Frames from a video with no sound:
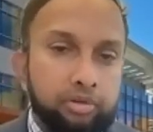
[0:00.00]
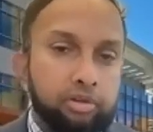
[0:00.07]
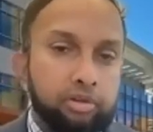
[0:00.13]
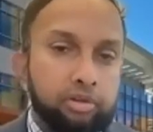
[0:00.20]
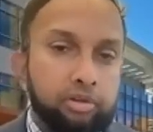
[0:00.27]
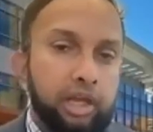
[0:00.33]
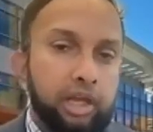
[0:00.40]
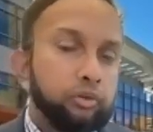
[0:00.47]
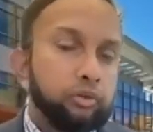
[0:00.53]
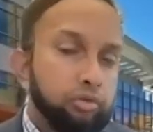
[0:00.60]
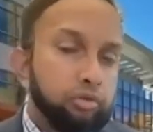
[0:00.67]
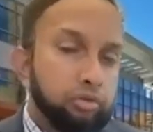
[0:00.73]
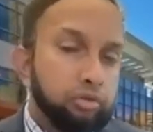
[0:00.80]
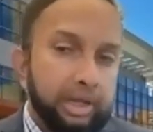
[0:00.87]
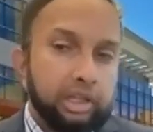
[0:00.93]
and this was
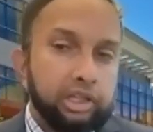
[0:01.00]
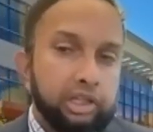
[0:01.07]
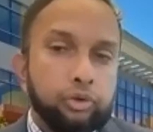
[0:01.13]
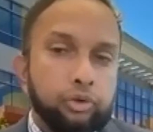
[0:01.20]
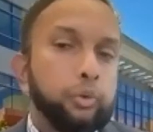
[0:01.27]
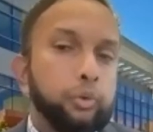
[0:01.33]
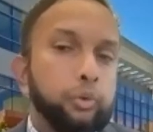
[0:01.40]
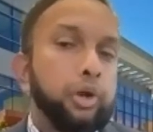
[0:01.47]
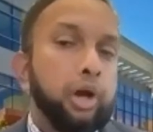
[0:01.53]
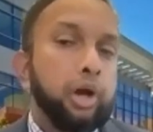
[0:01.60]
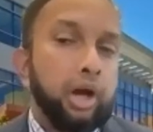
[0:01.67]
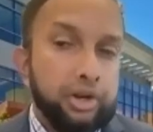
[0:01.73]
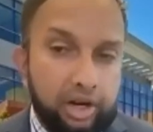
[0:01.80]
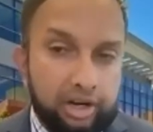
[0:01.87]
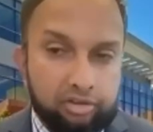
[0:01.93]
mainly due to an
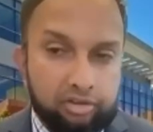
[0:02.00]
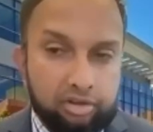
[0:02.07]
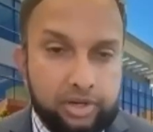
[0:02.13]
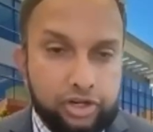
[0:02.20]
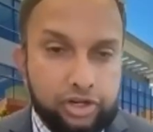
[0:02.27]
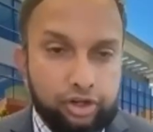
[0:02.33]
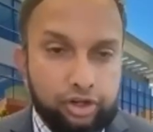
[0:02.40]
underestimation.